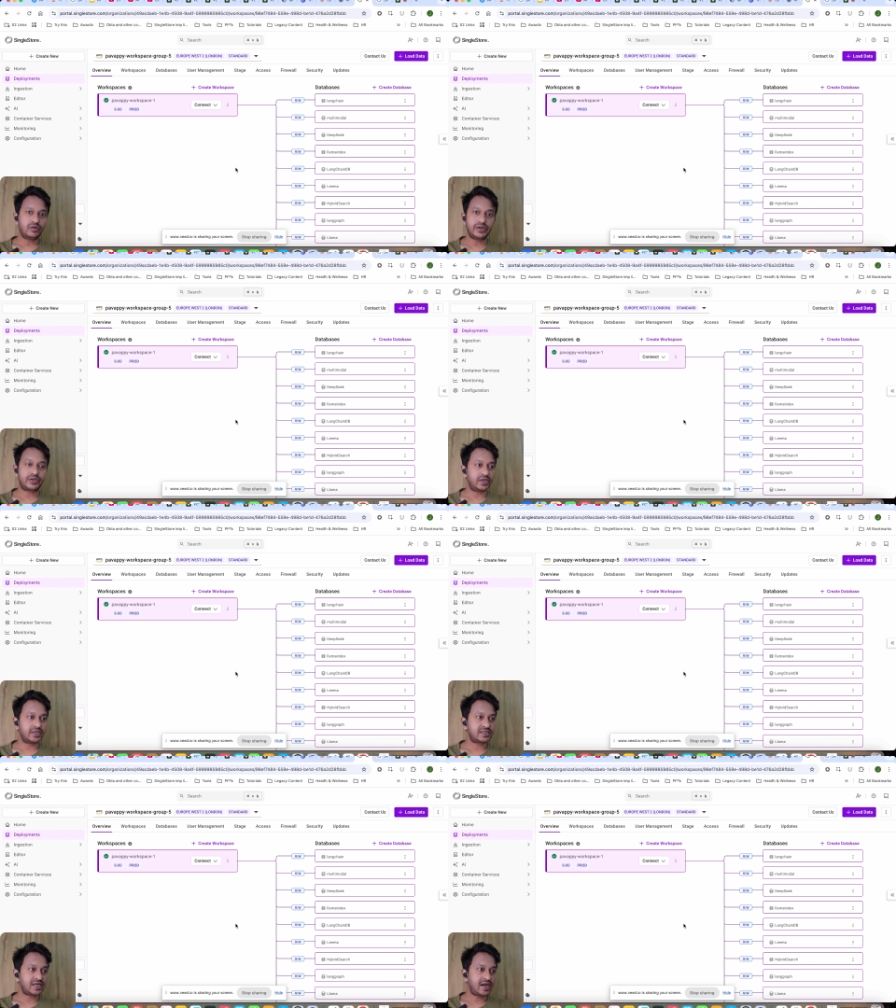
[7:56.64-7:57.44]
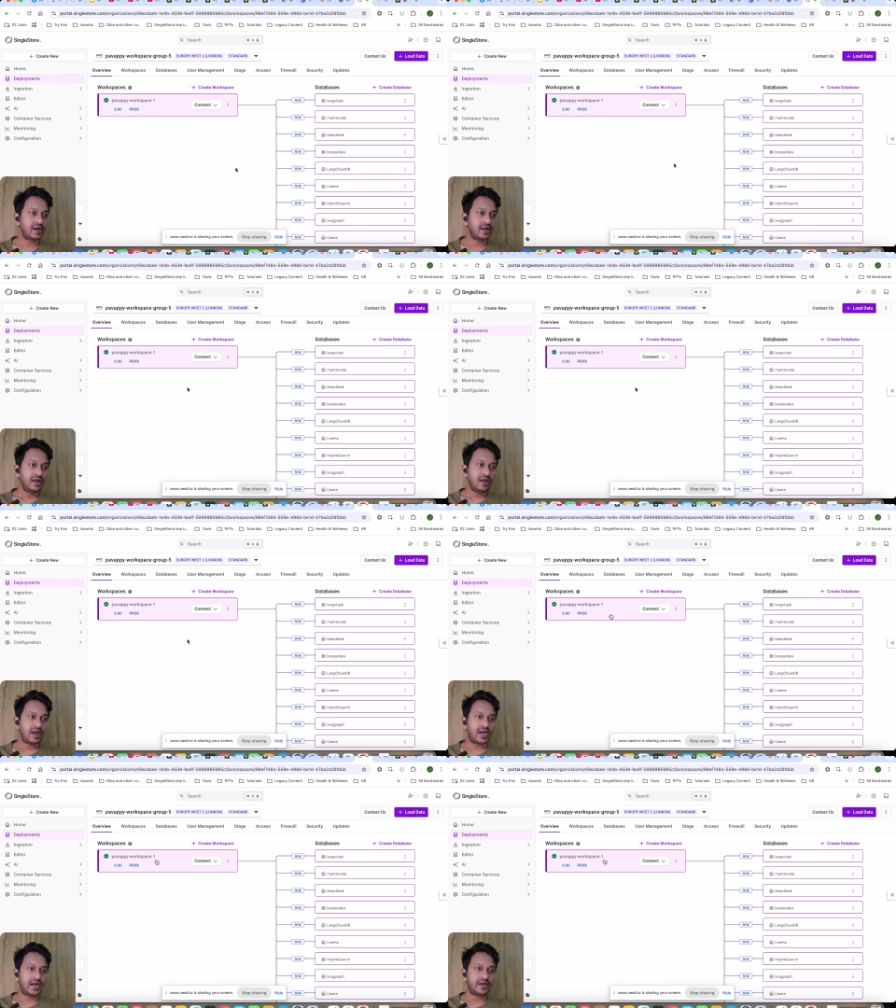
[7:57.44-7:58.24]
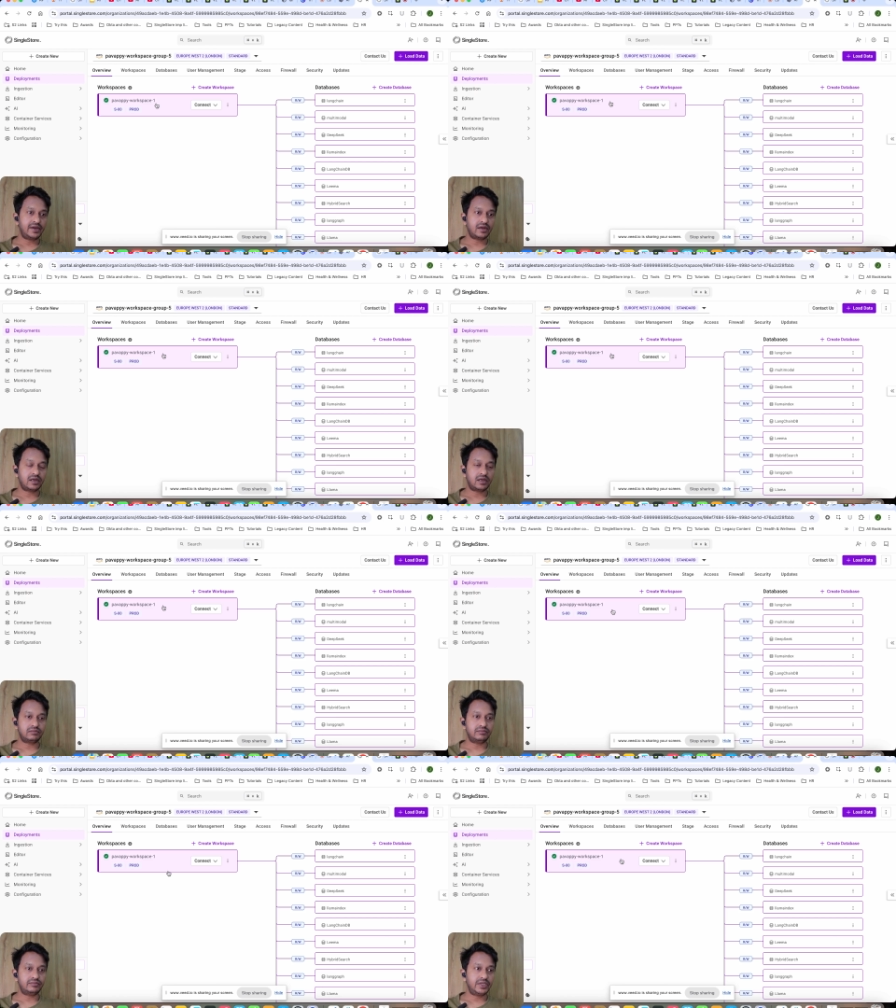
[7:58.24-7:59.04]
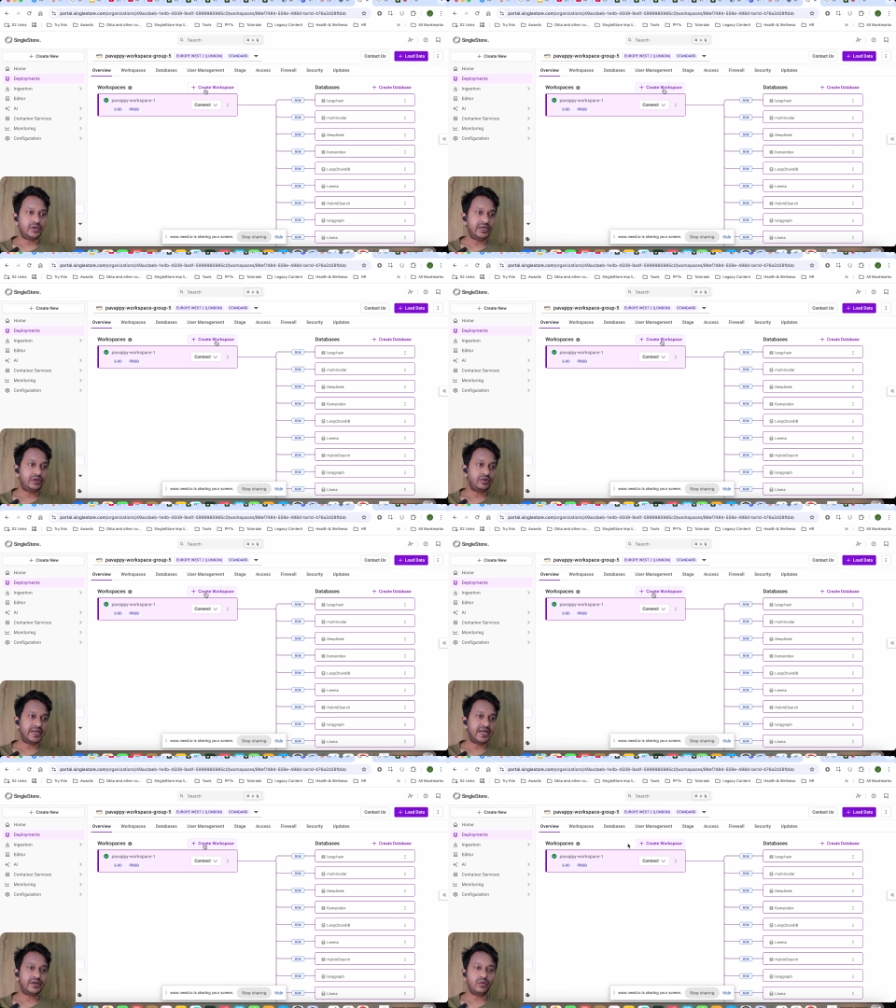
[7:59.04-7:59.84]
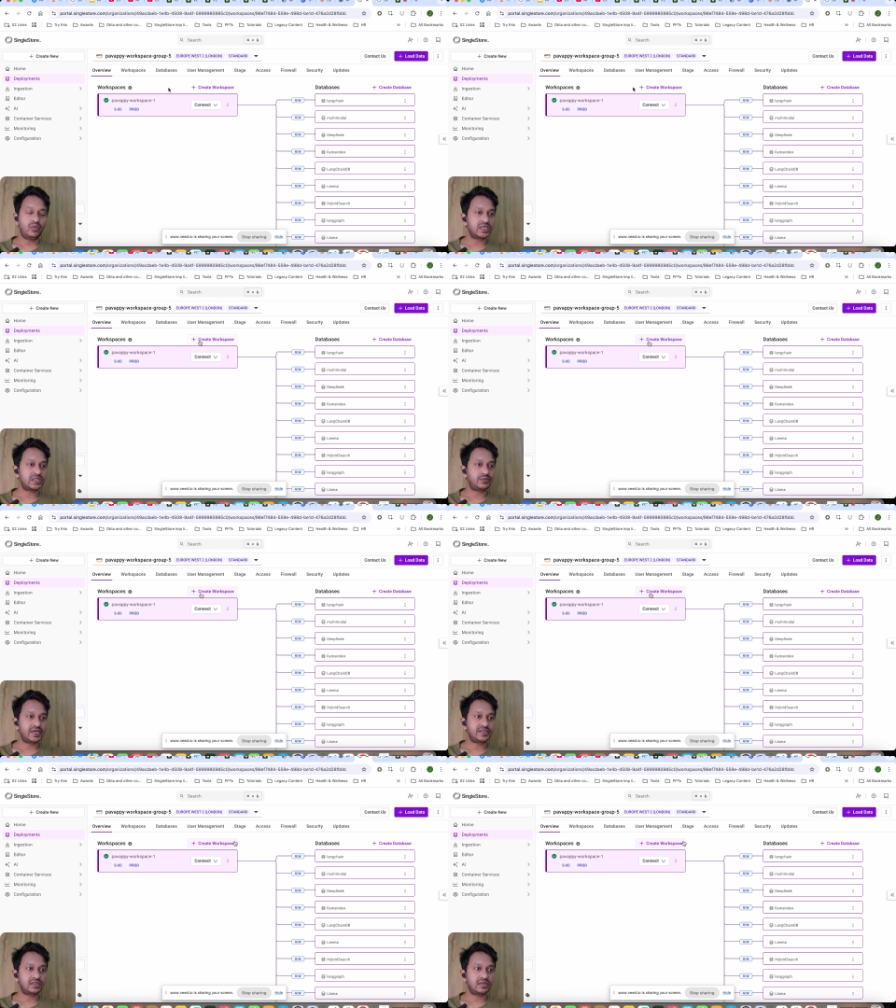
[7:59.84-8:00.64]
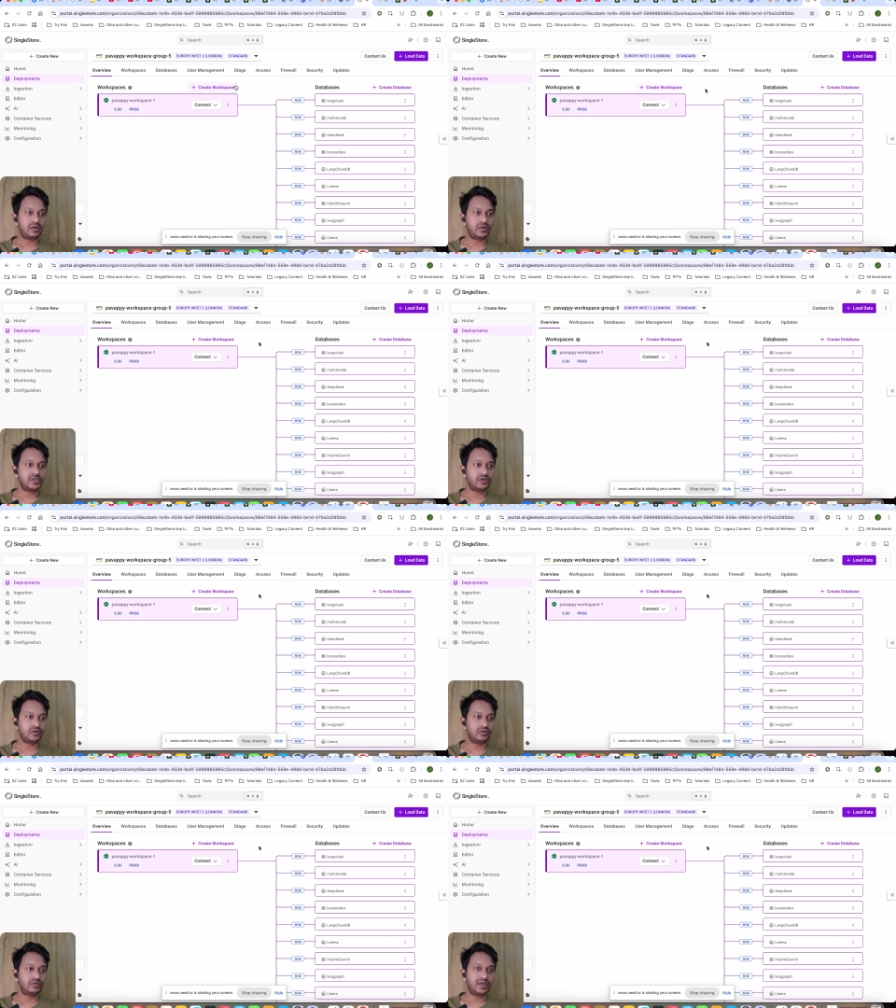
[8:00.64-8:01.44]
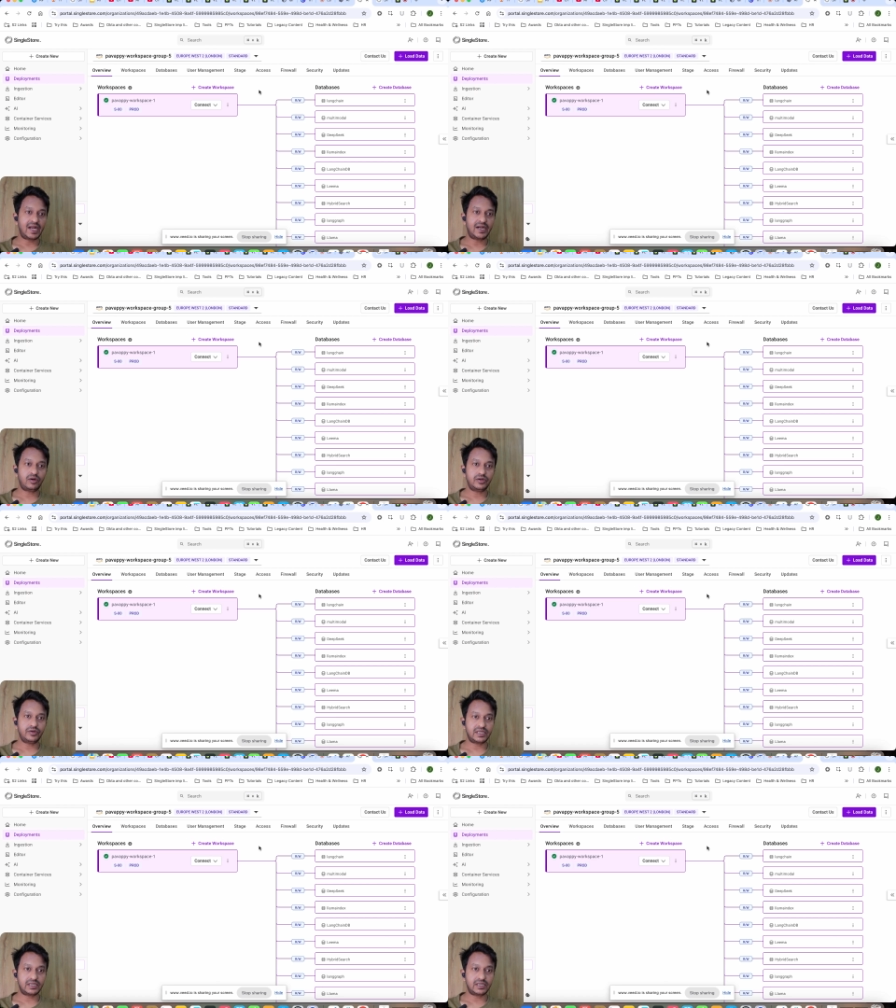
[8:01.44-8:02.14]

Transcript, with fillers: quick to understand. And uh, you need to create your workspace once you land on your